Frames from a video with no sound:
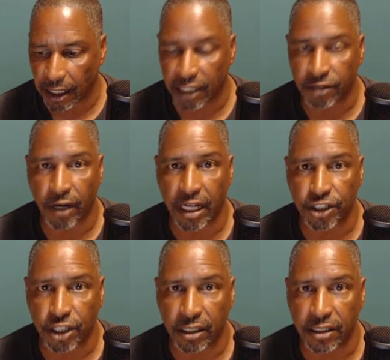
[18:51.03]

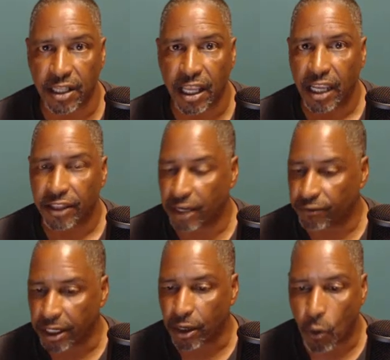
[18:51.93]
iterations that
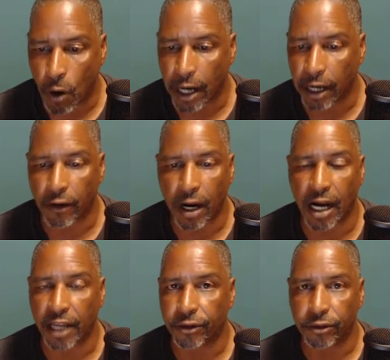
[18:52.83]
require
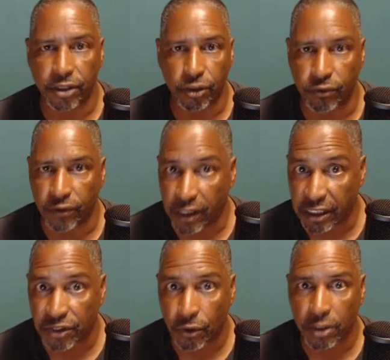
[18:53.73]
either new
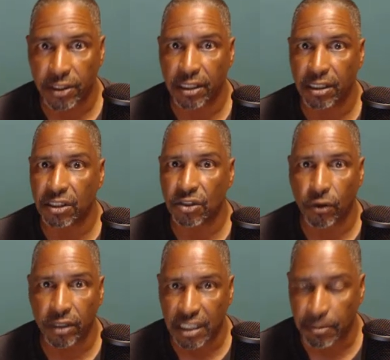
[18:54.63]
resources
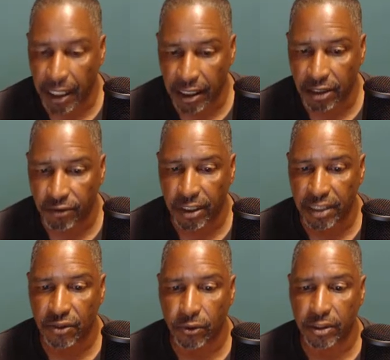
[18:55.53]
or expanded
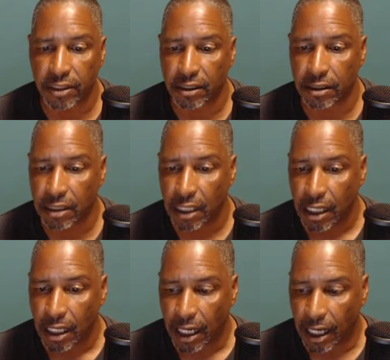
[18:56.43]
resources
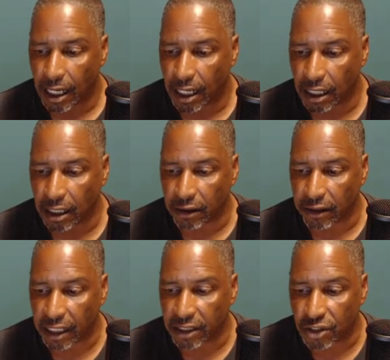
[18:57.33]

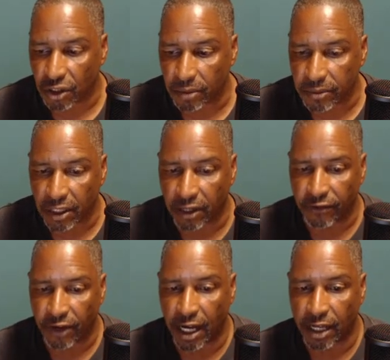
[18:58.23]
in terms
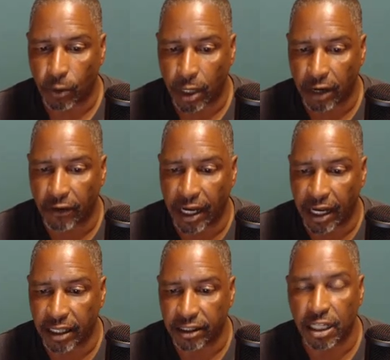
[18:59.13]
of hardware
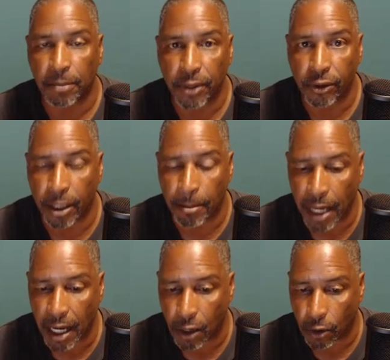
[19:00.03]
and computing
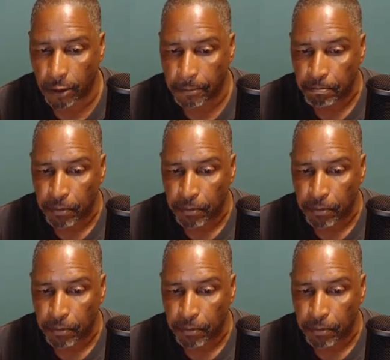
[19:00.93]
power.